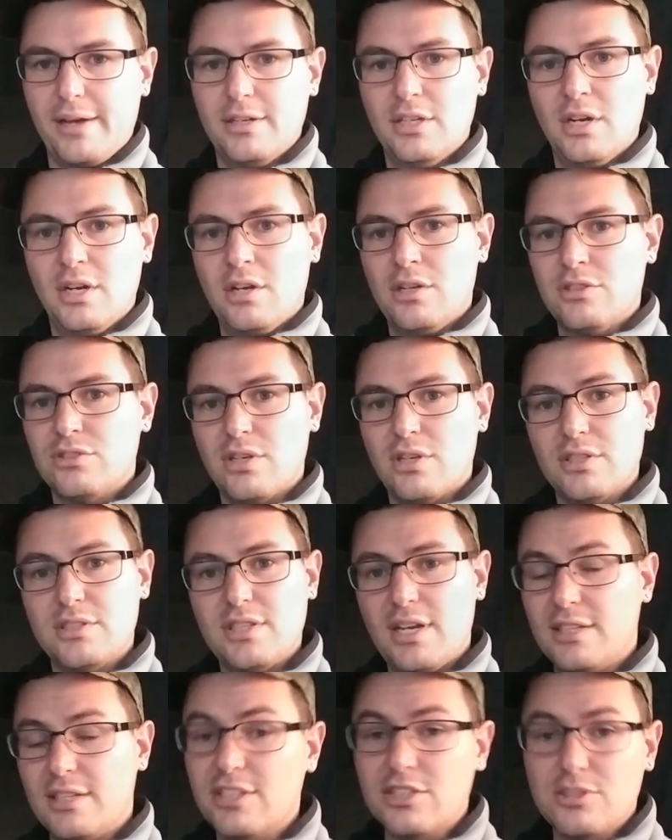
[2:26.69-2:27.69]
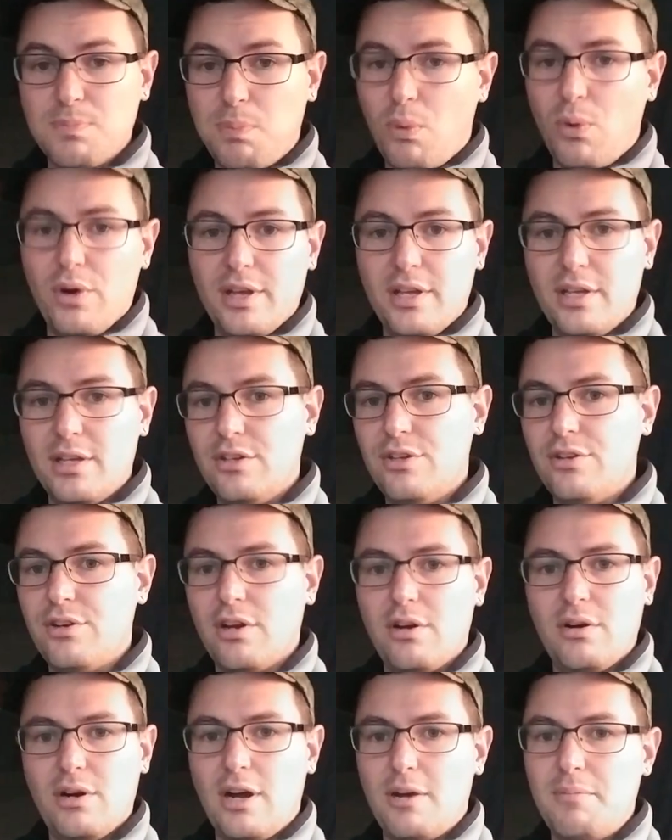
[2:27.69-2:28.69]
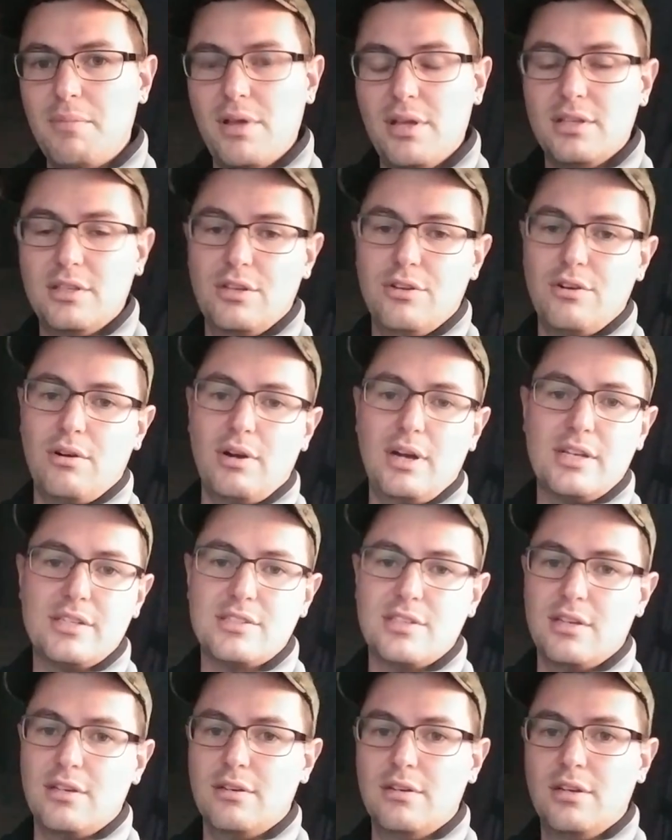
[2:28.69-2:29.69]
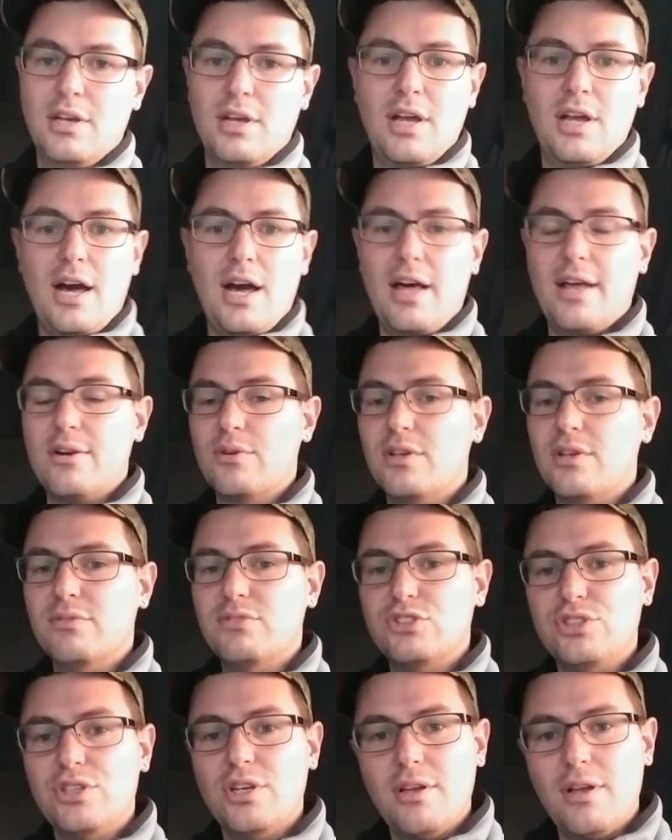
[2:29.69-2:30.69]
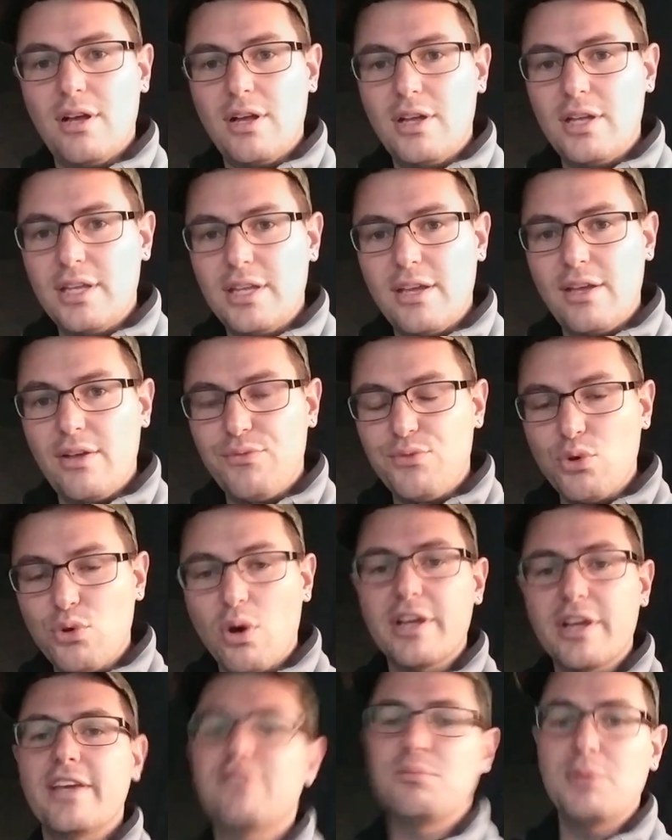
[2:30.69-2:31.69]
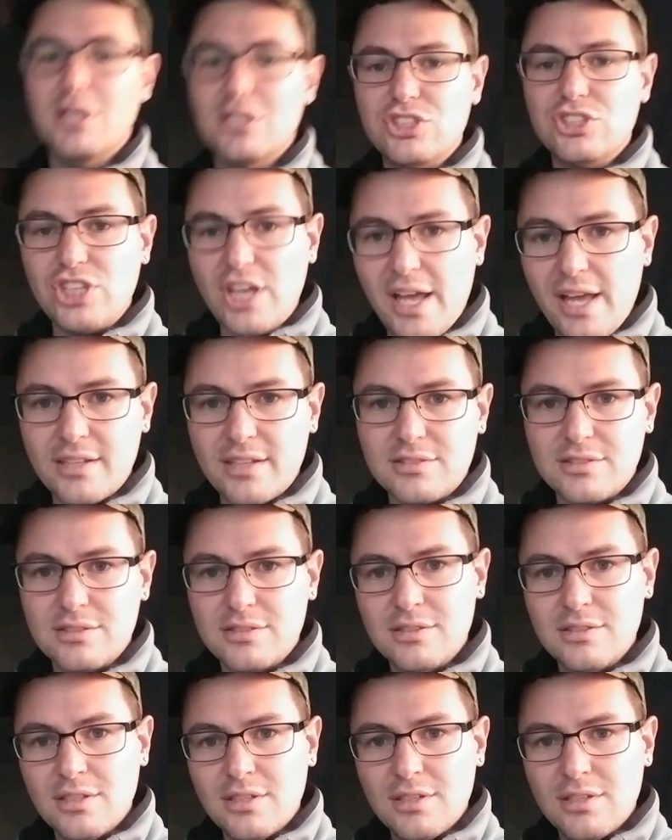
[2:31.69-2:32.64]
So I said, at this point, I said, I don't give a shit. If you all give me a chance,